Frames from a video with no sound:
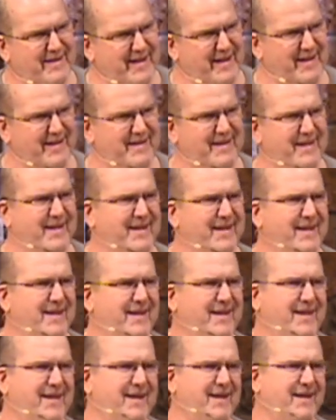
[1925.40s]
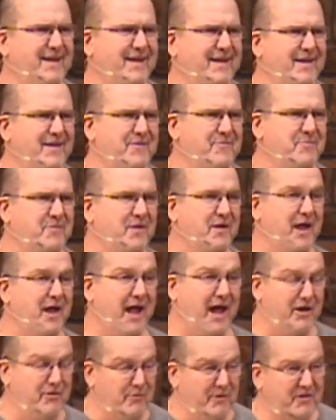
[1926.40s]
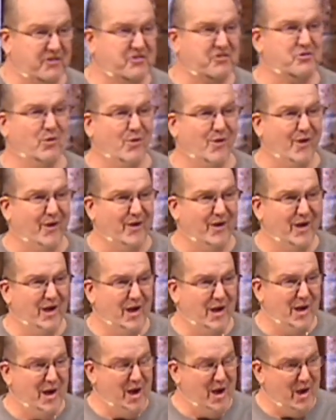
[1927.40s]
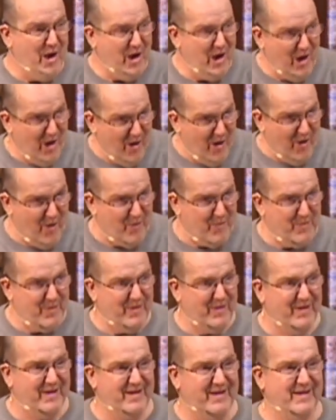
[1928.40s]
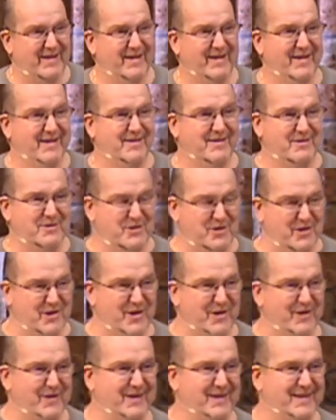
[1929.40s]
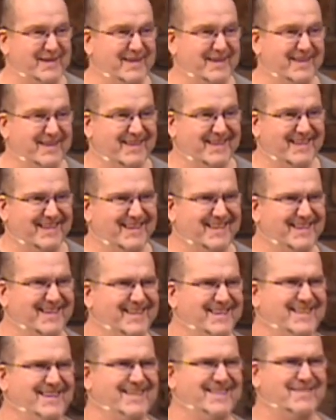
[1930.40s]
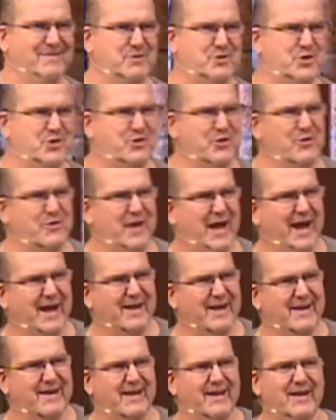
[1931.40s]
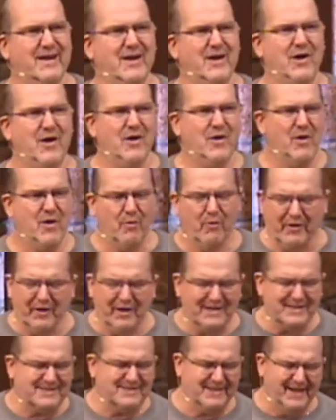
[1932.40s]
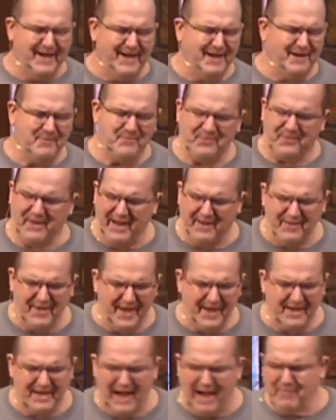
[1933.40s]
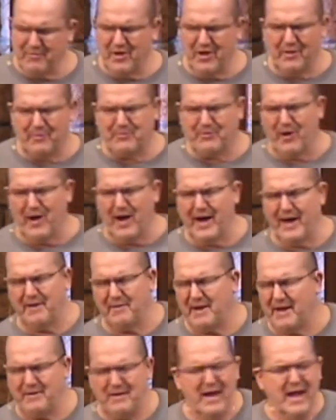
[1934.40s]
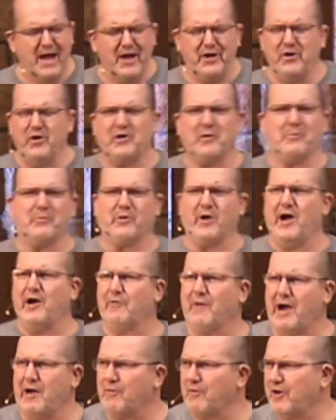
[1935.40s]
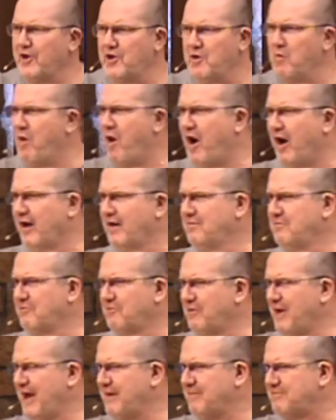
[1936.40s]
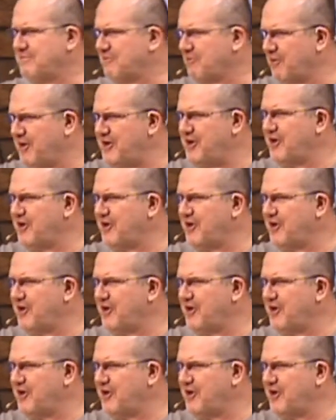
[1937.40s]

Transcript: need. And restore hope to you. Would you do that? We're going to sing, and then I'm going to pray. And you can pray right where you are, right where